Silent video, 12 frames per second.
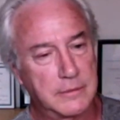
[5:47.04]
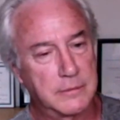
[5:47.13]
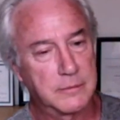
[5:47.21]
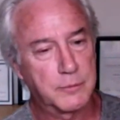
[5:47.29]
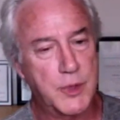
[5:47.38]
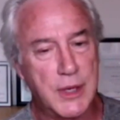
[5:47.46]

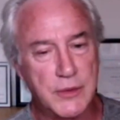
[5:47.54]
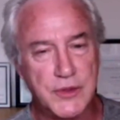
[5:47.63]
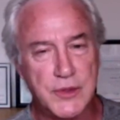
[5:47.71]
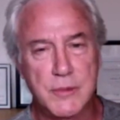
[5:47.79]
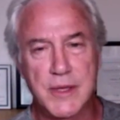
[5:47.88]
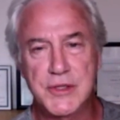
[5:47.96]
put out so
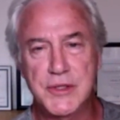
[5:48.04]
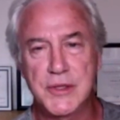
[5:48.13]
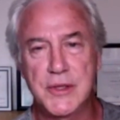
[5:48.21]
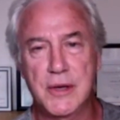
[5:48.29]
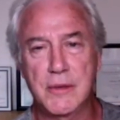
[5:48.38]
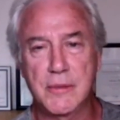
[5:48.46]
much in
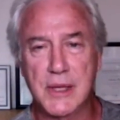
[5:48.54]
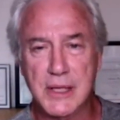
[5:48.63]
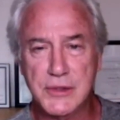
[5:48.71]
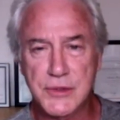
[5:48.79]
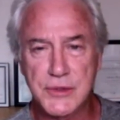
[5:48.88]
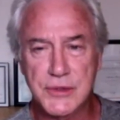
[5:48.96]
their
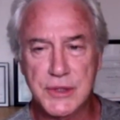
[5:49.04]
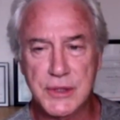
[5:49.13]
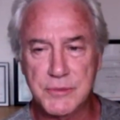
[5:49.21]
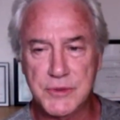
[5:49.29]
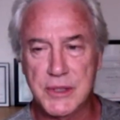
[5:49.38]
relationships,